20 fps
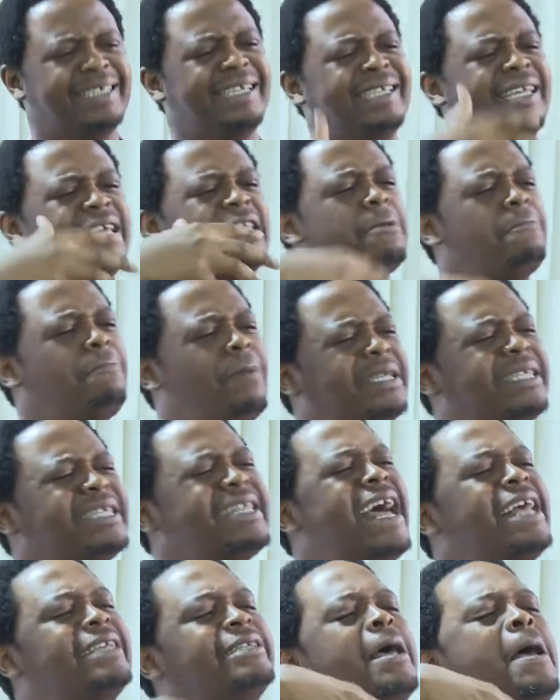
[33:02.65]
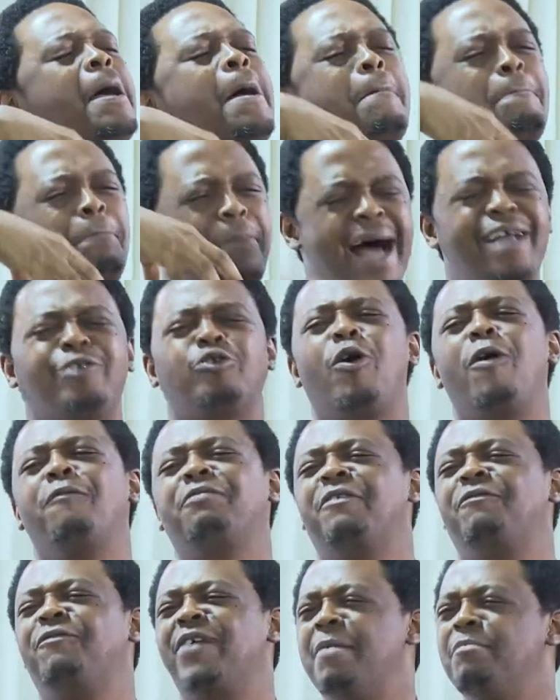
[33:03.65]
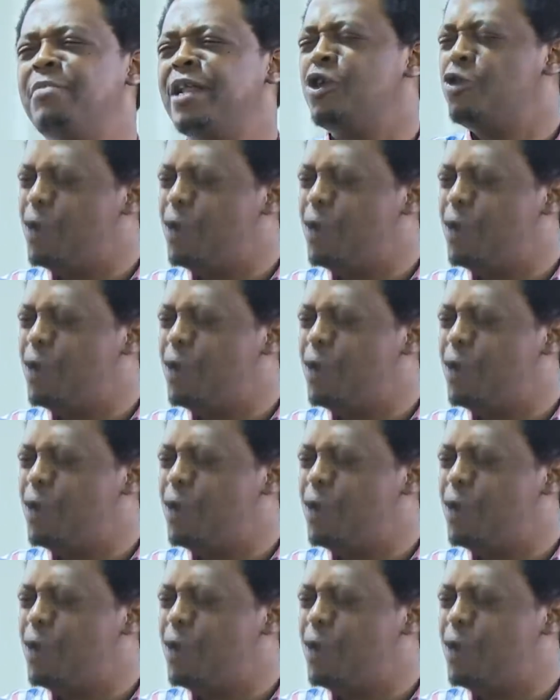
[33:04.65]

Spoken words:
He sees the person as part of the family.